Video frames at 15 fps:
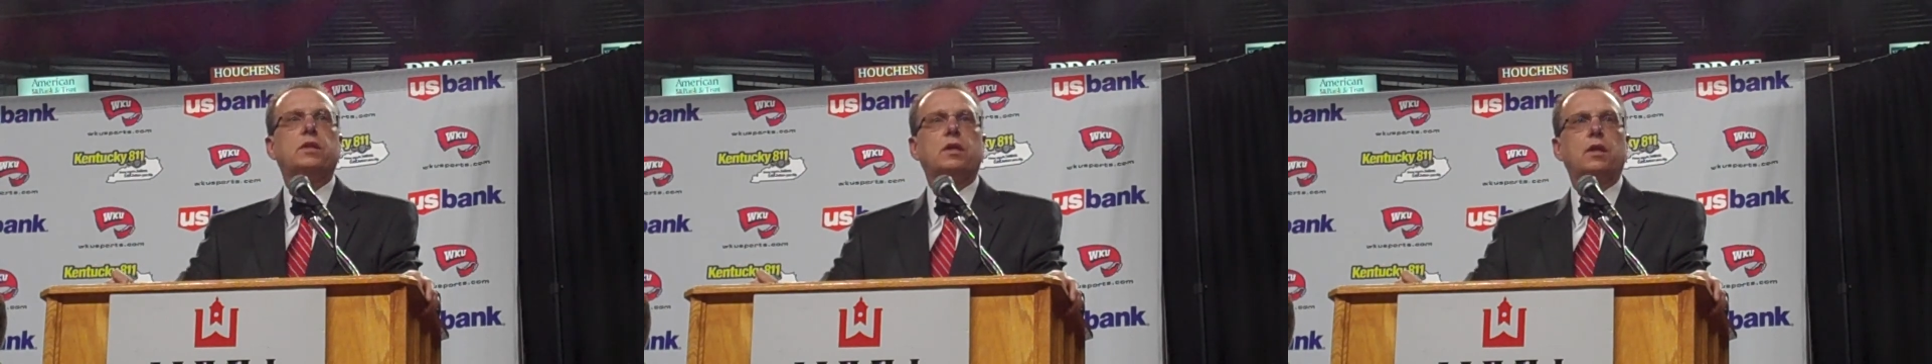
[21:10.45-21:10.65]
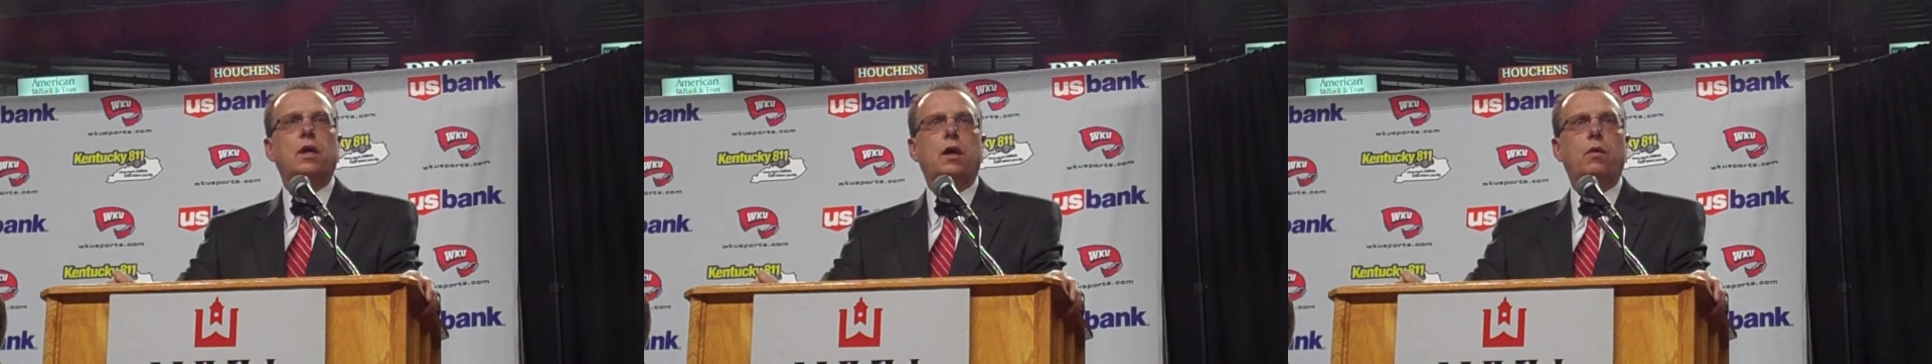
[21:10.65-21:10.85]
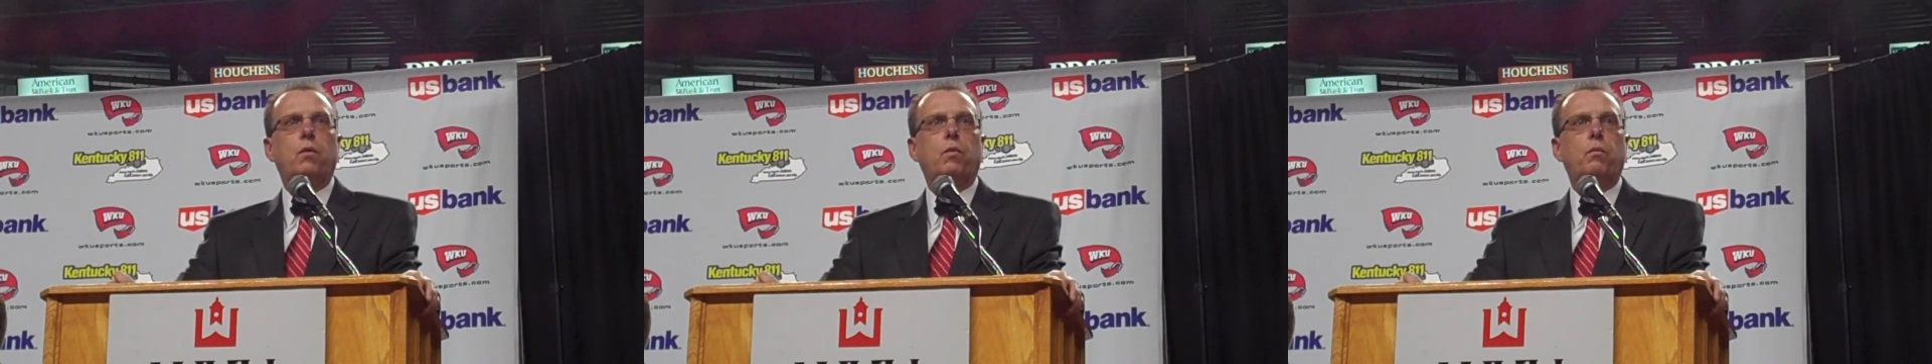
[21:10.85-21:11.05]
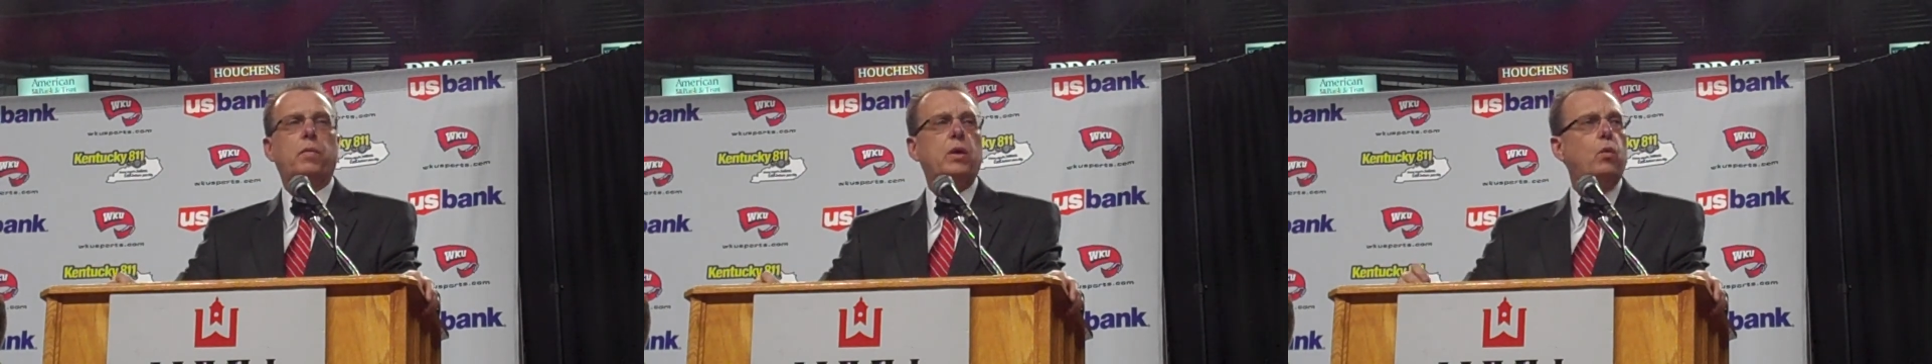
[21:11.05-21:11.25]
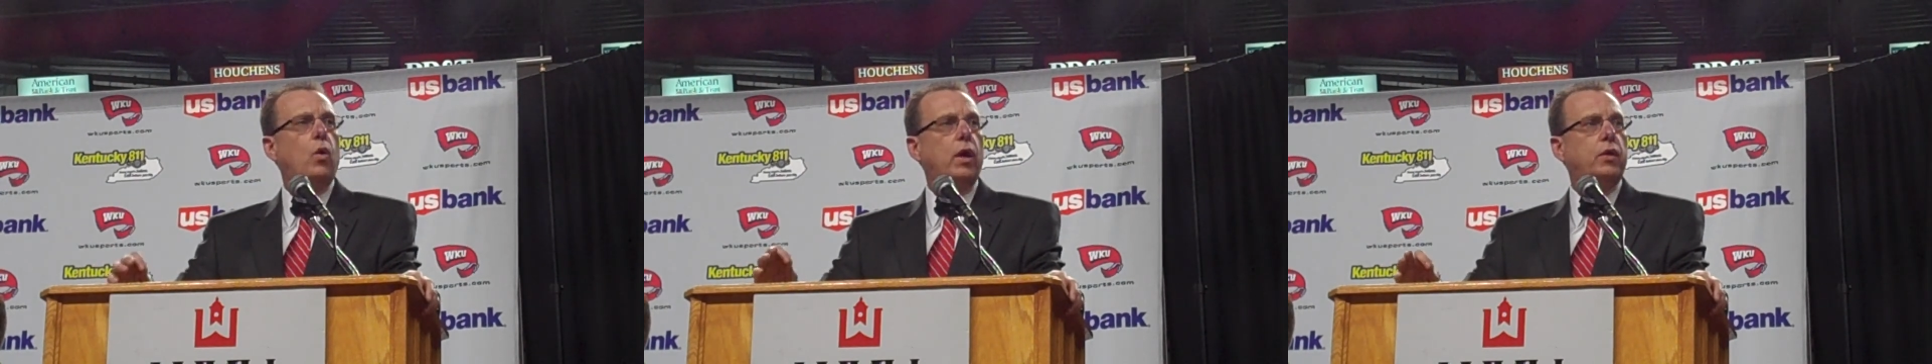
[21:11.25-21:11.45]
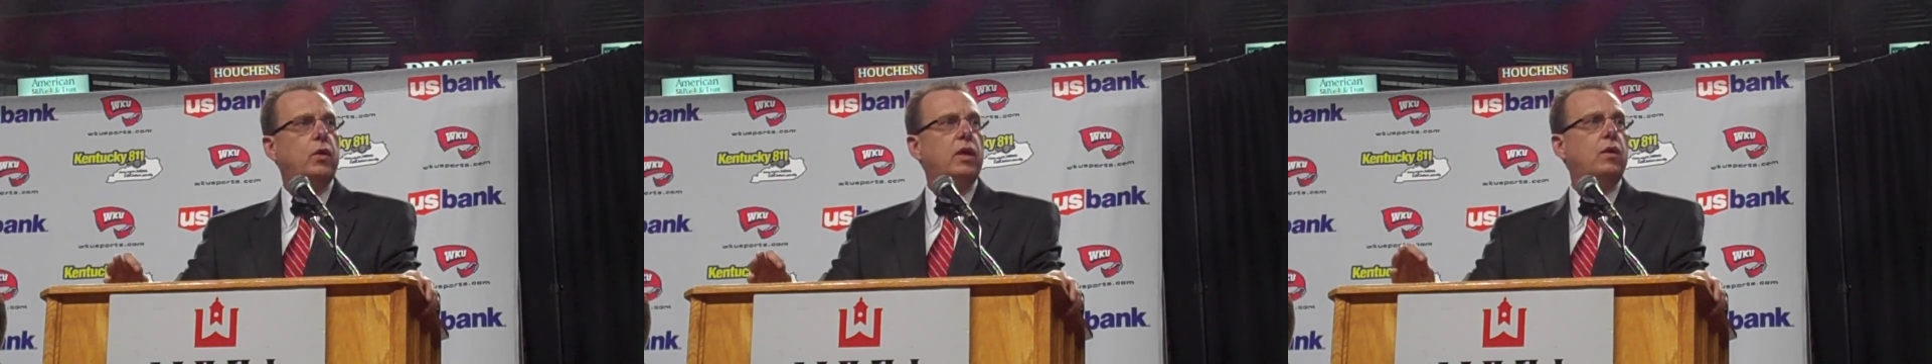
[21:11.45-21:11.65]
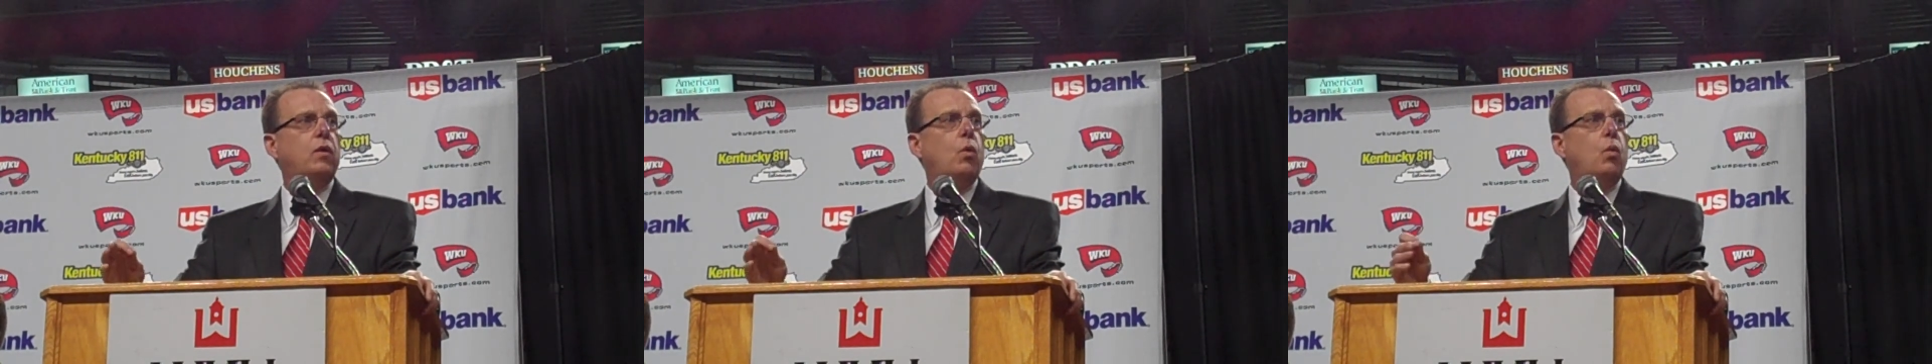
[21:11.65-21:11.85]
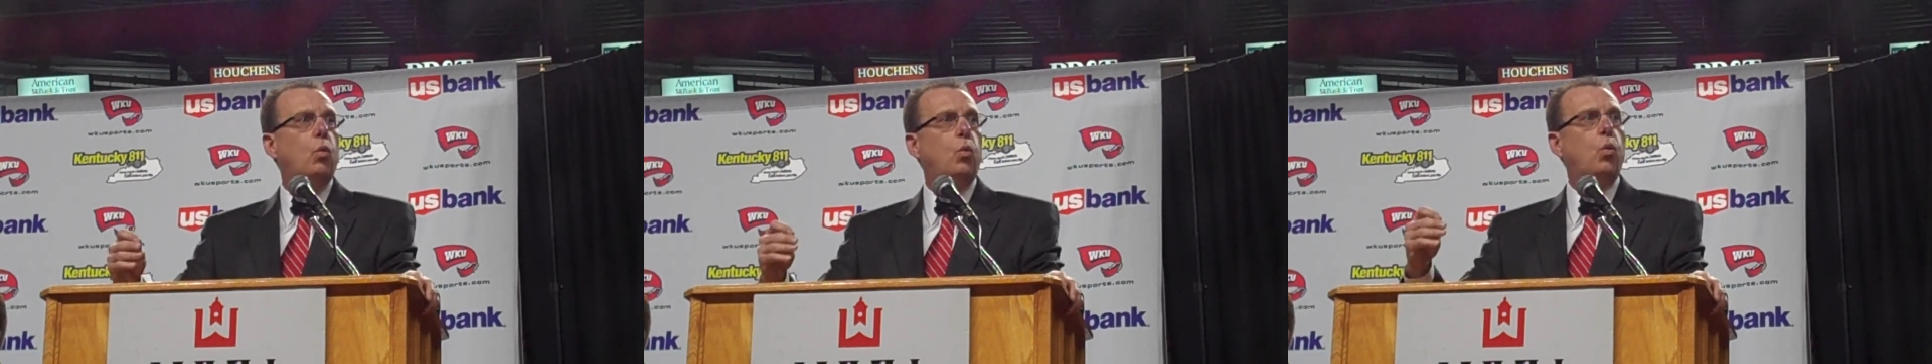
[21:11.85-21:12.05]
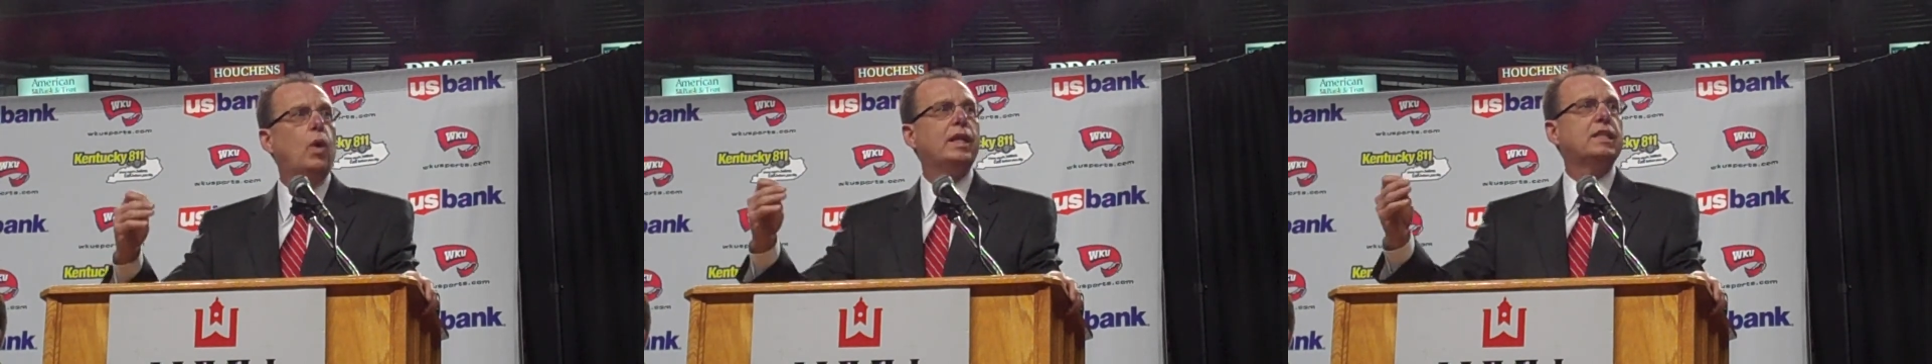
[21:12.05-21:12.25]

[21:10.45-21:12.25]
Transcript: you to be wondering, what